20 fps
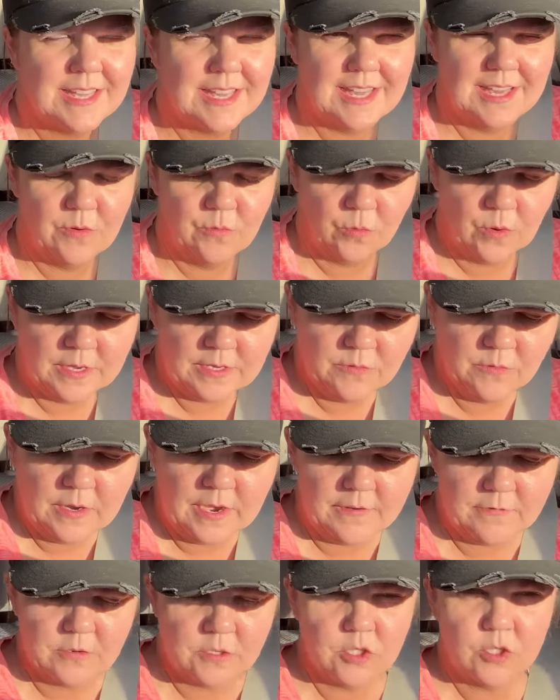it wasn't
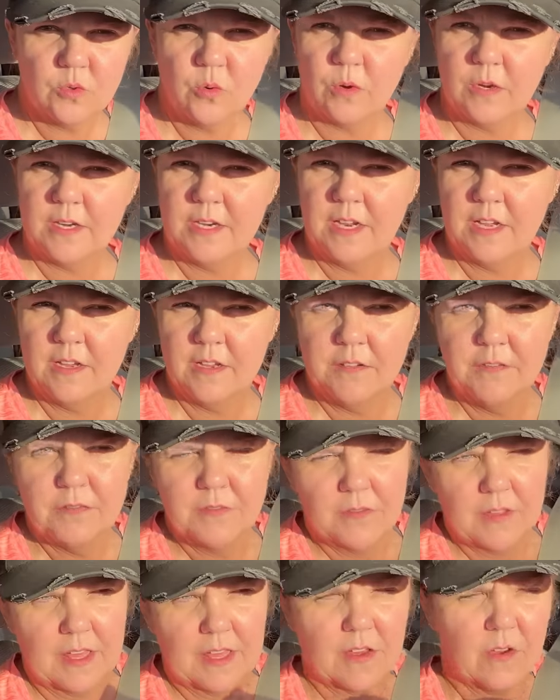never short enough,
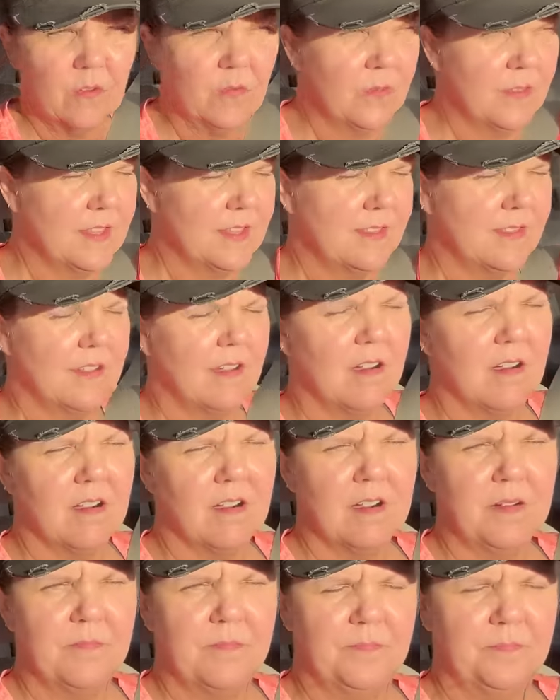like on this
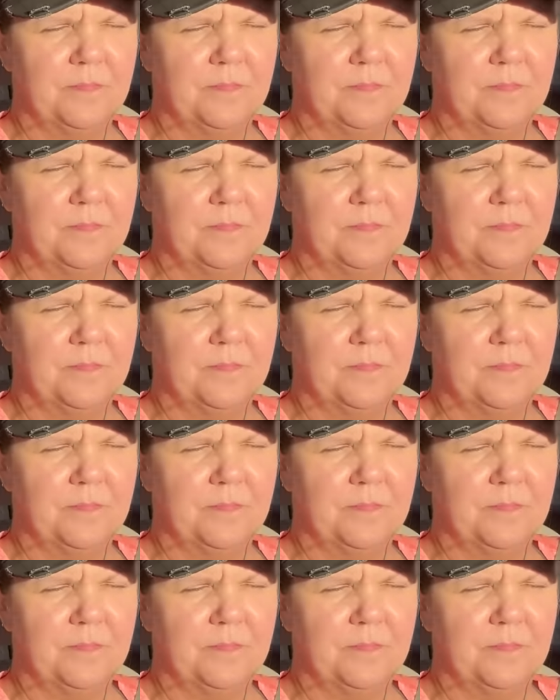top